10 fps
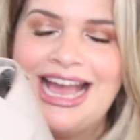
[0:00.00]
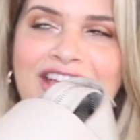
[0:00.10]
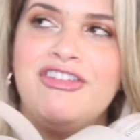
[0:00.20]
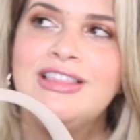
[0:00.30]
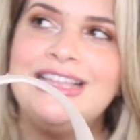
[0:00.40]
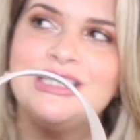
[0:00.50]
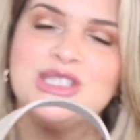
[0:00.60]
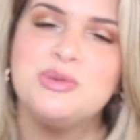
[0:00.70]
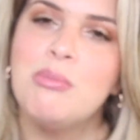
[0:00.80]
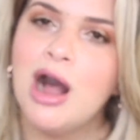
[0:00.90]
I feel like the
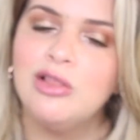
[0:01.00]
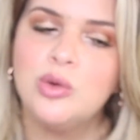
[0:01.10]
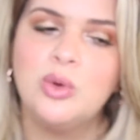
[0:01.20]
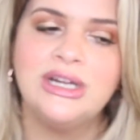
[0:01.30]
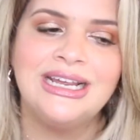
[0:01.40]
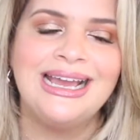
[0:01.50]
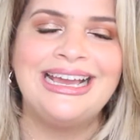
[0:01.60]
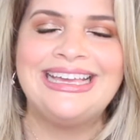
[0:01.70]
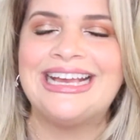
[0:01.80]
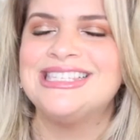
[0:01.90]
smaller one
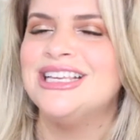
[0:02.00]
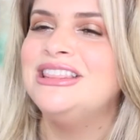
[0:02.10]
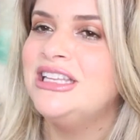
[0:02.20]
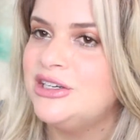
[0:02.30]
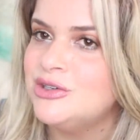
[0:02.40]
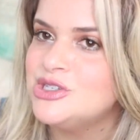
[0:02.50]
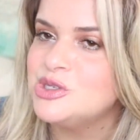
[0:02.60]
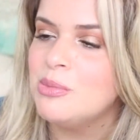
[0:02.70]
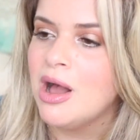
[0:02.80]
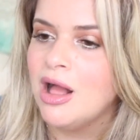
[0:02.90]
gets a little
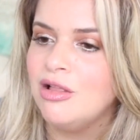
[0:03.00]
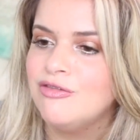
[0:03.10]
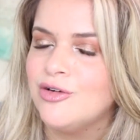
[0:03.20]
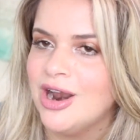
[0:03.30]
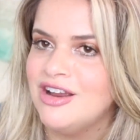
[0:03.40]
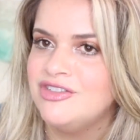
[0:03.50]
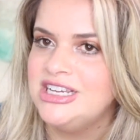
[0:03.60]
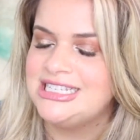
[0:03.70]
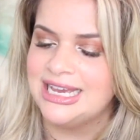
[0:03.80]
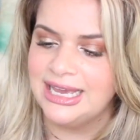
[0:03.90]
small for every
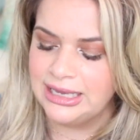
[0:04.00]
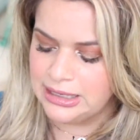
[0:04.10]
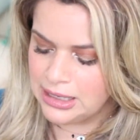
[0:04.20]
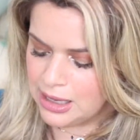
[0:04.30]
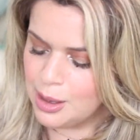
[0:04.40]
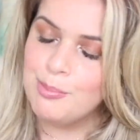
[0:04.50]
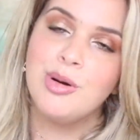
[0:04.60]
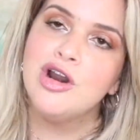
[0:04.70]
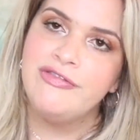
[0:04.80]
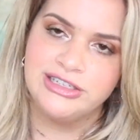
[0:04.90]
day,
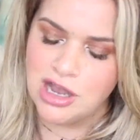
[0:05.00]
perfect